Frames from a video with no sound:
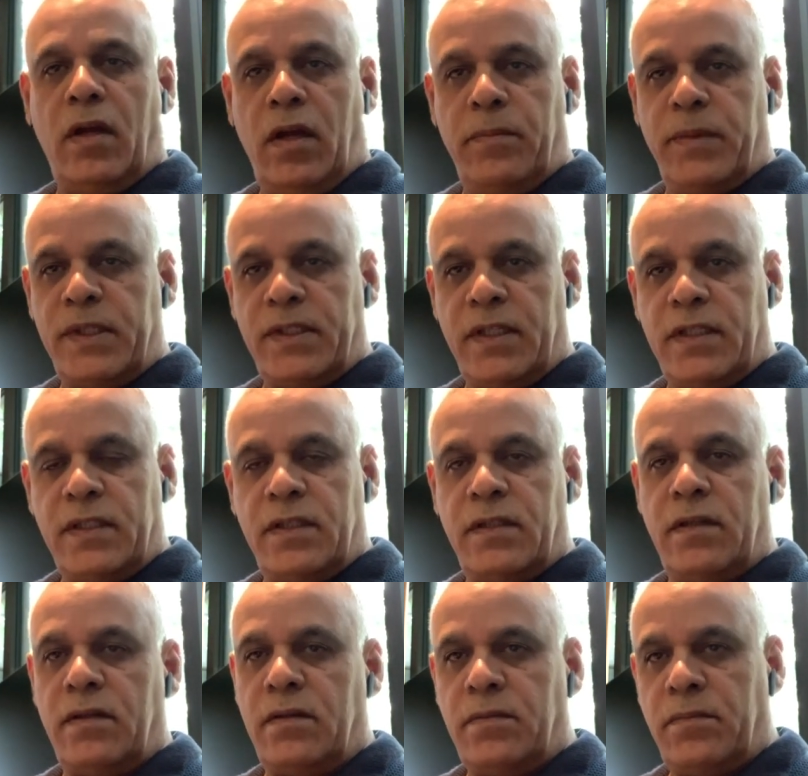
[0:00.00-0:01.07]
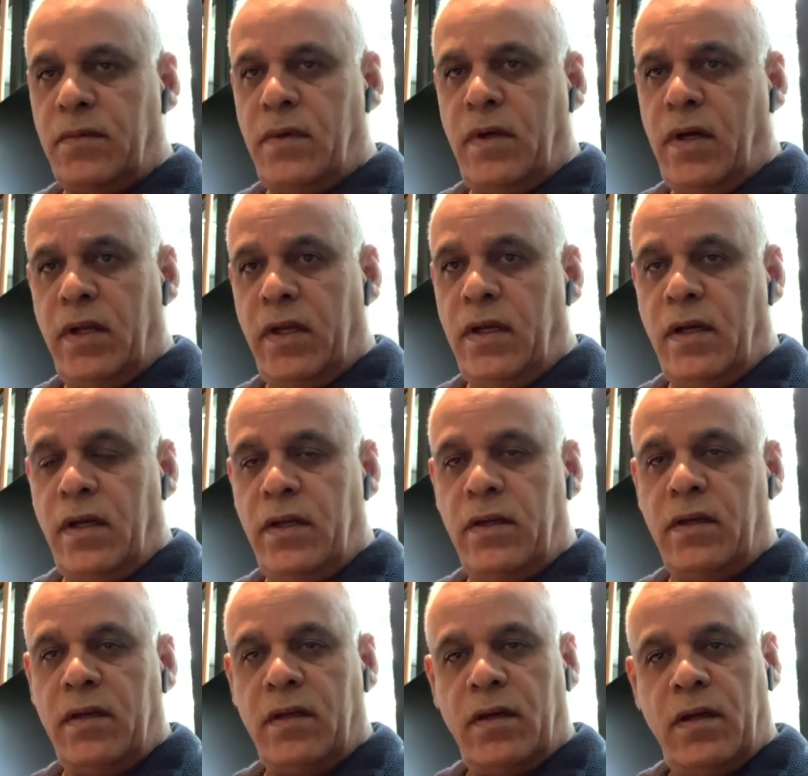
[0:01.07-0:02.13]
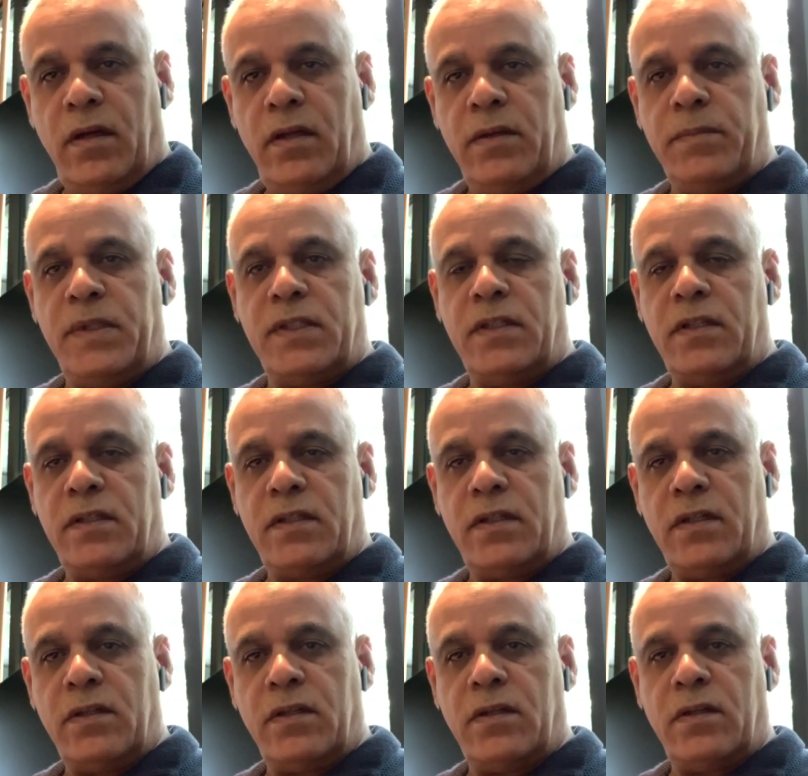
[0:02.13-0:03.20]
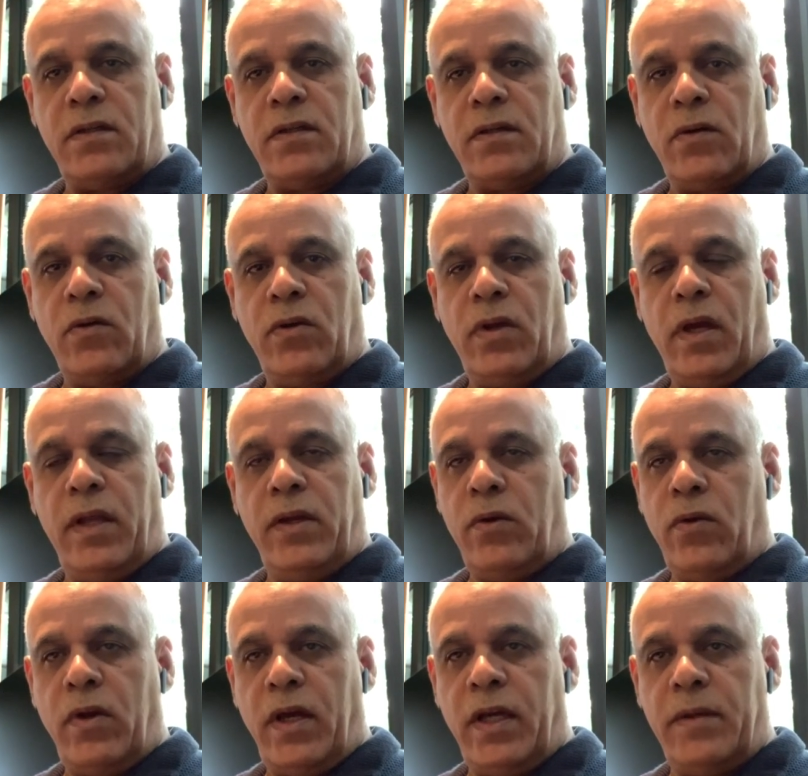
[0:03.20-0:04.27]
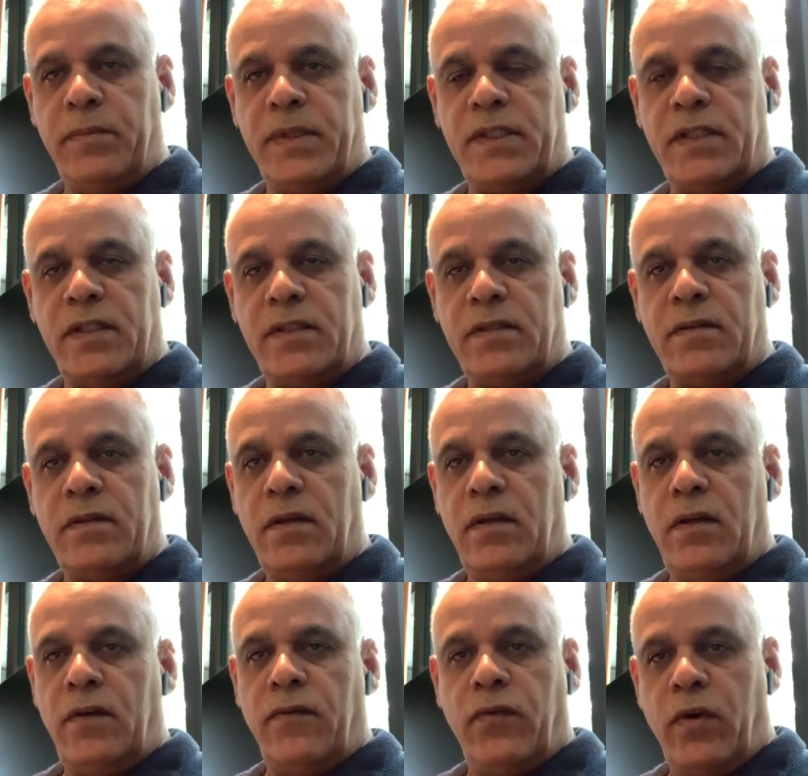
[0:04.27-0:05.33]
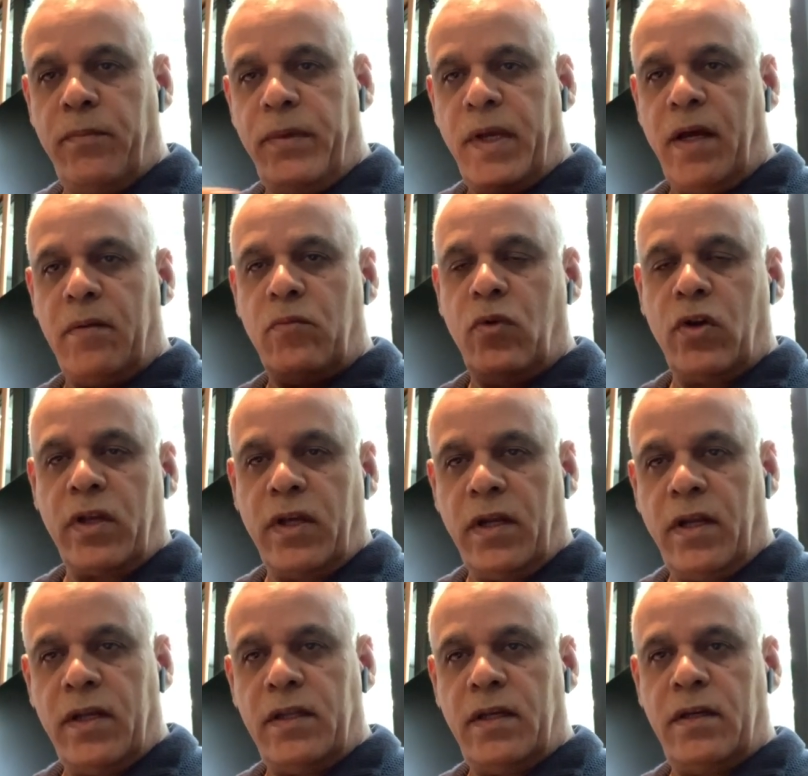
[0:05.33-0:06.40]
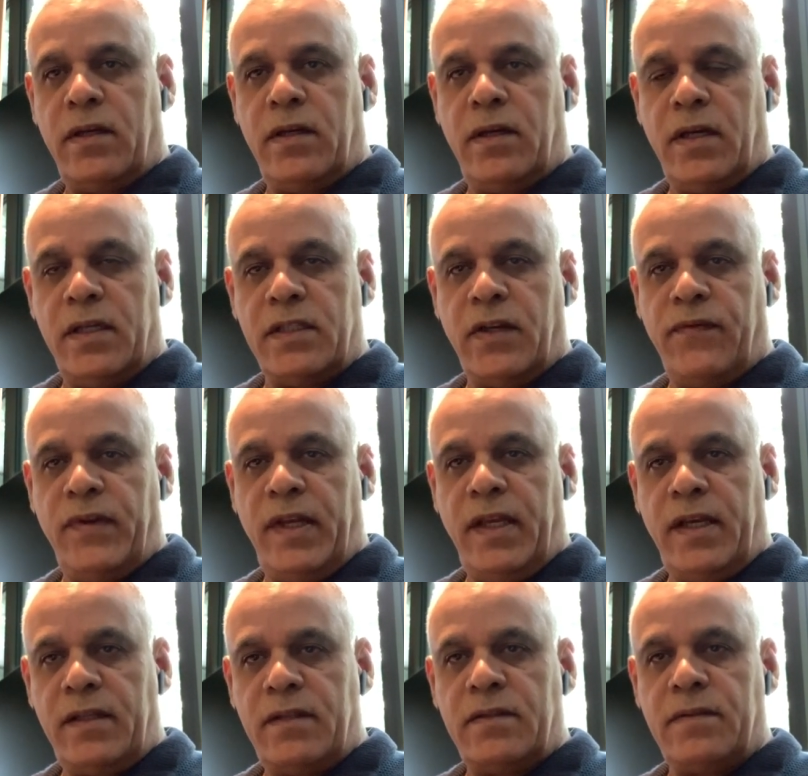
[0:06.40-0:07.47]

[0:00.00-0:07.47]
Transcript: business, any business, on any online business. For me, I'm working as affiliate,